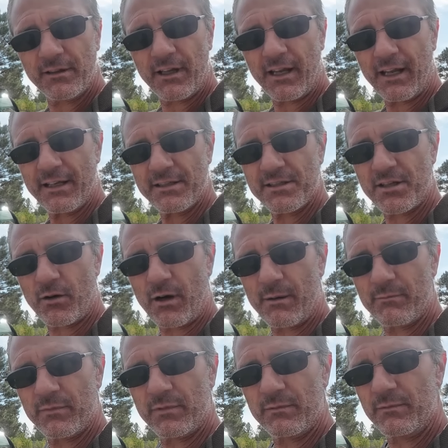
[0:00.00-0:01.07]
And
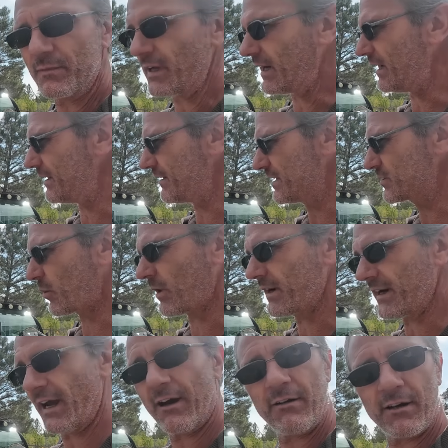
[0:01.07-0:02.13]
so they tore it
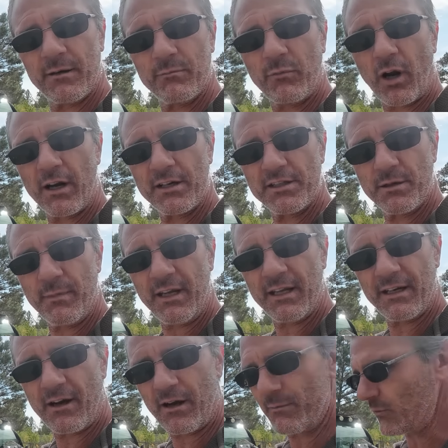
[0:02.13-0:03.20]
down and brought it to me, and
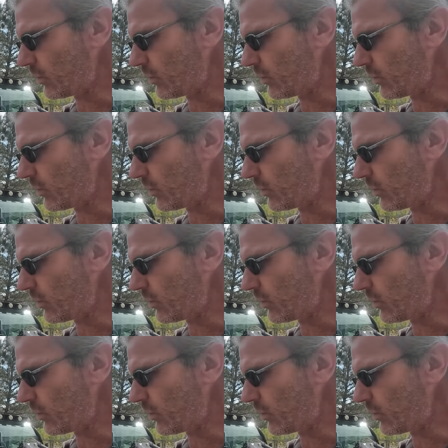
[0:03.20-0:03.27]
now I'm